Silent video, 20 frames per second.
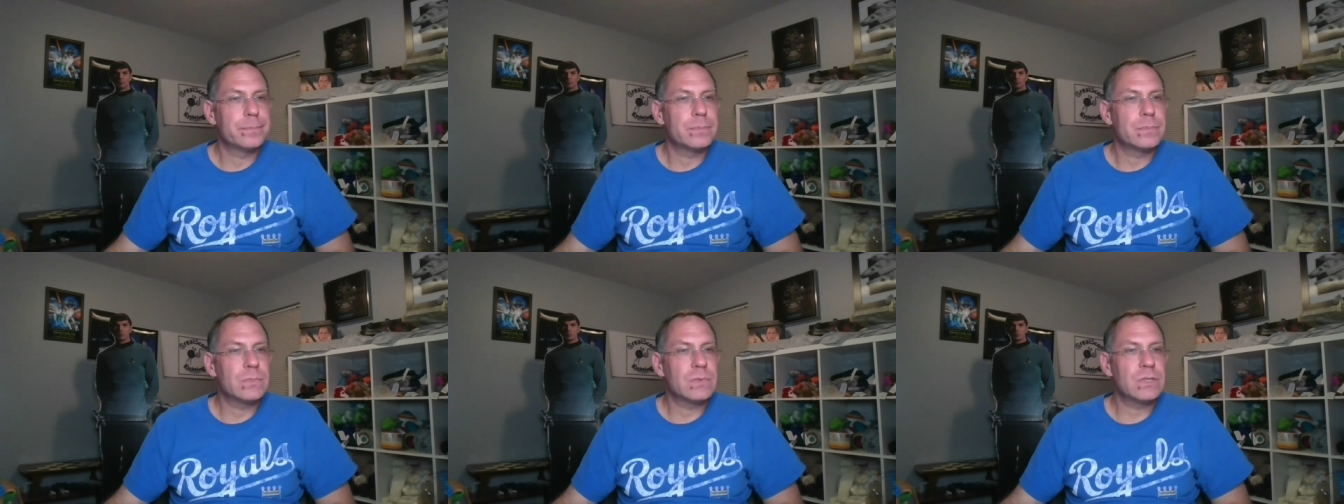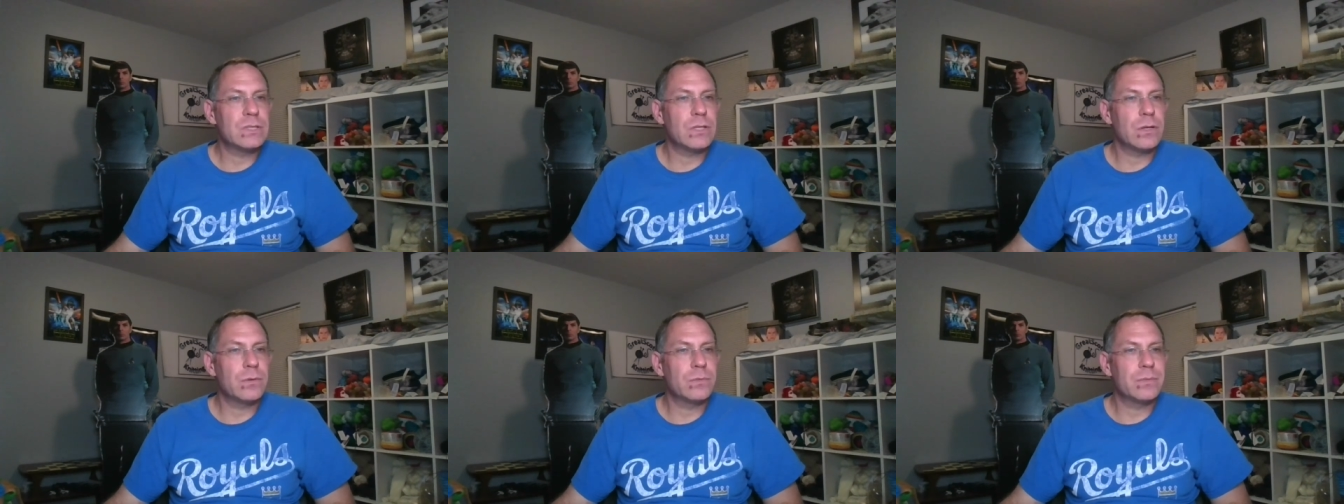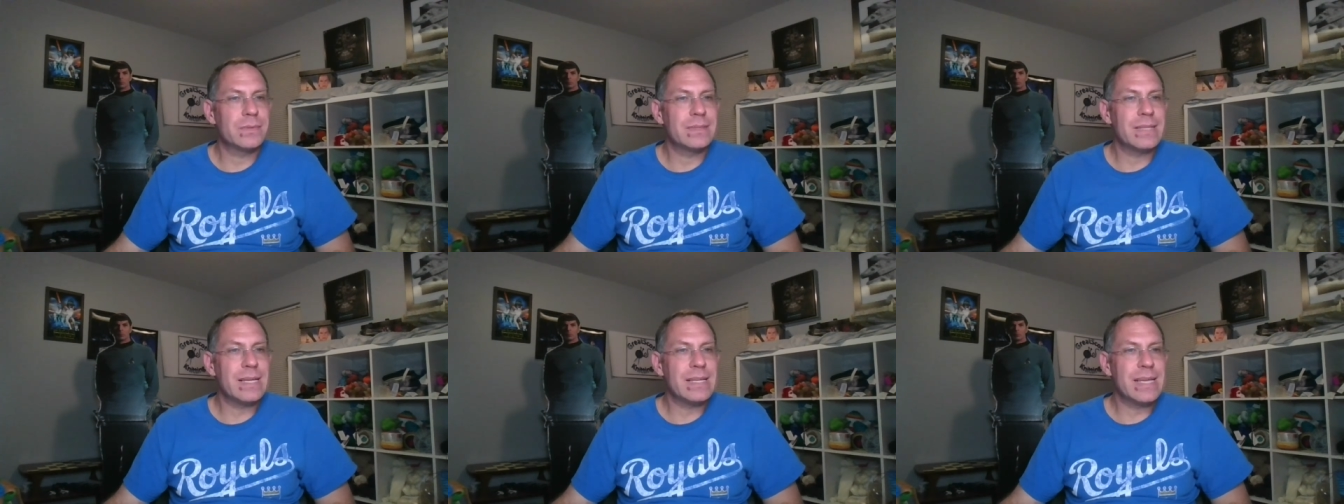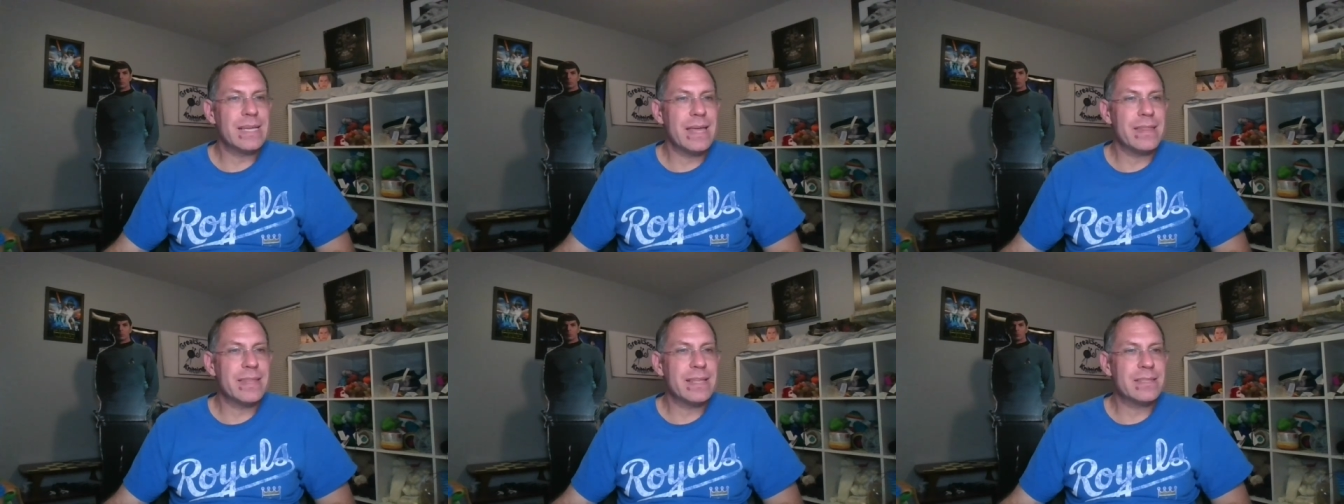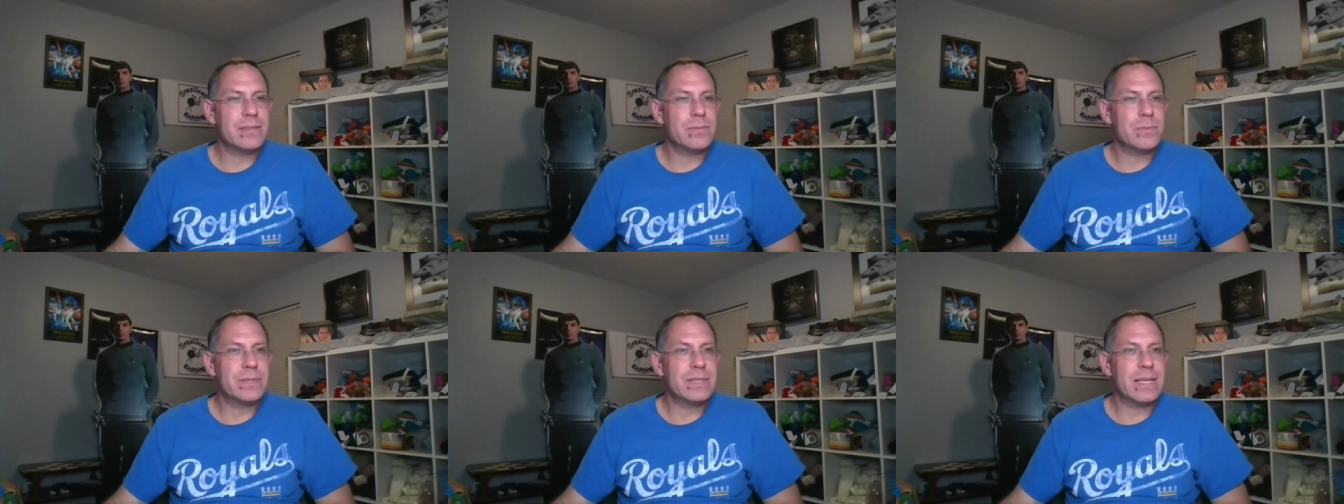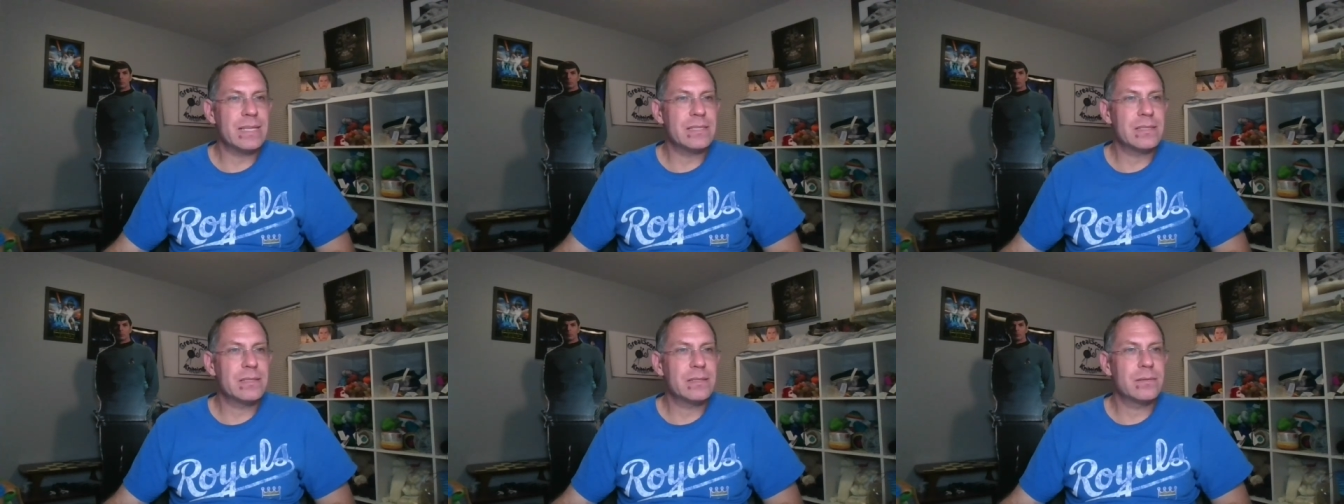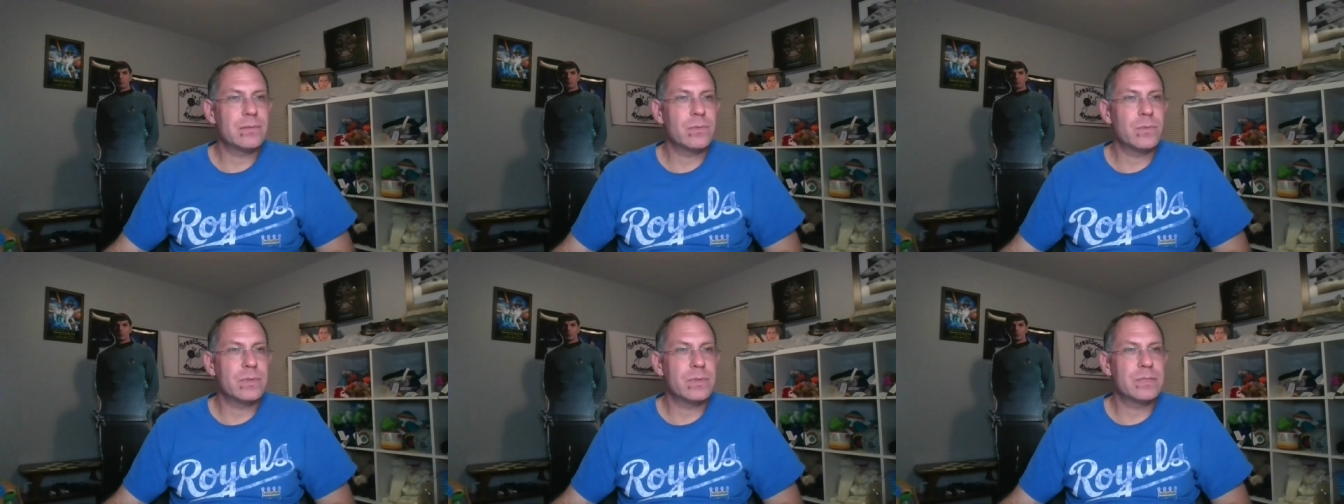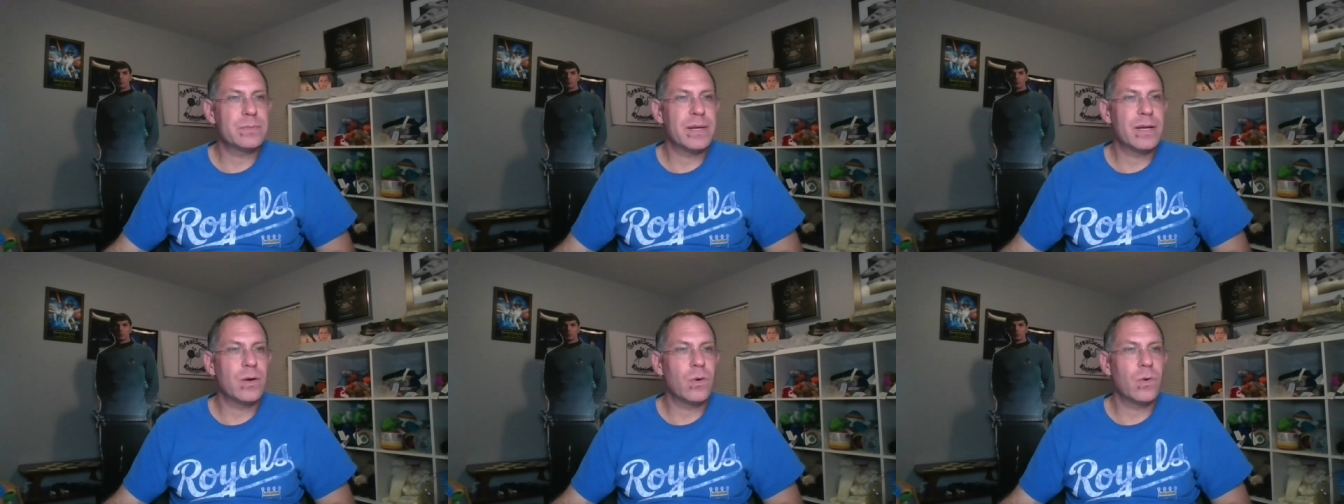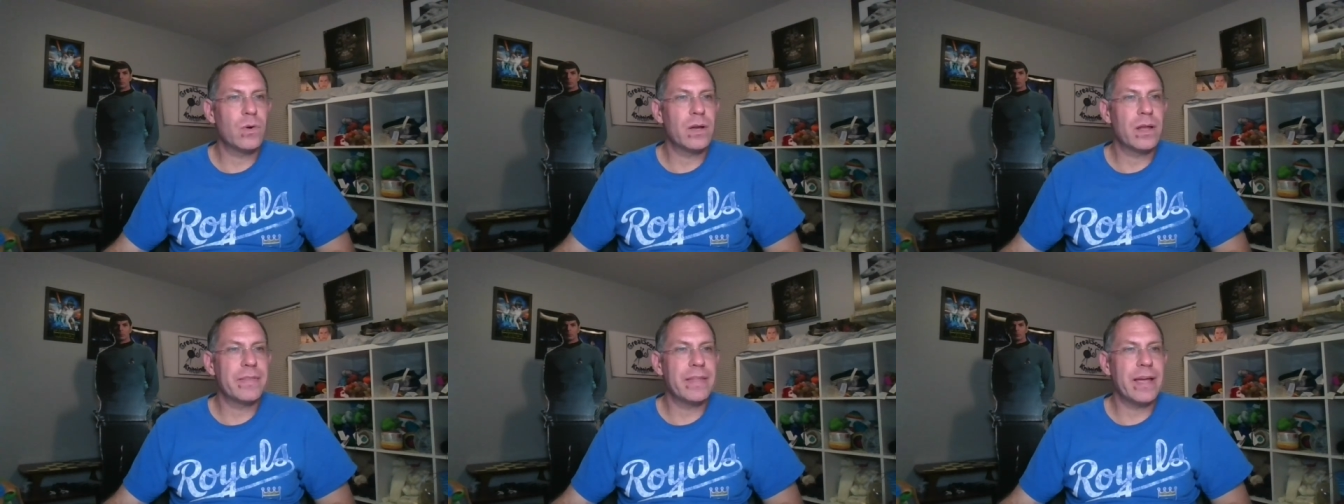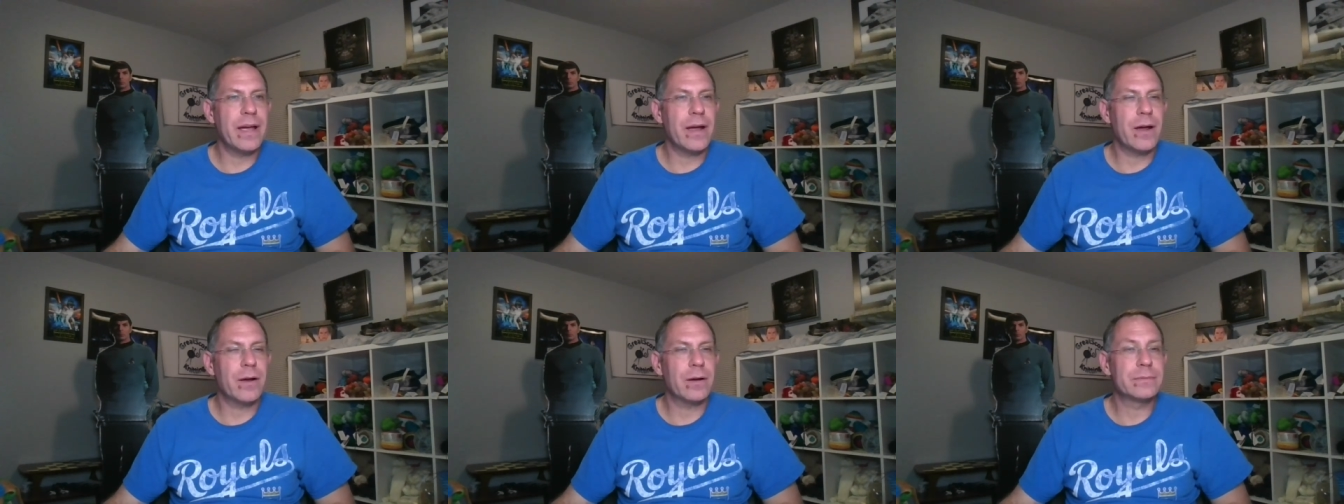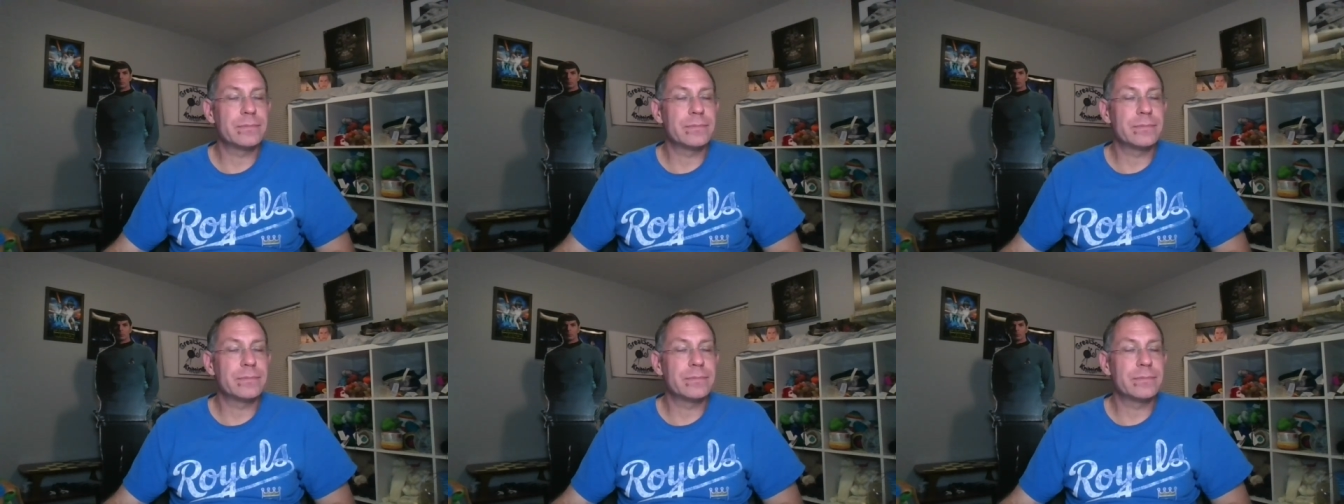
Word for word: So that, yeah, that's what's been going on there.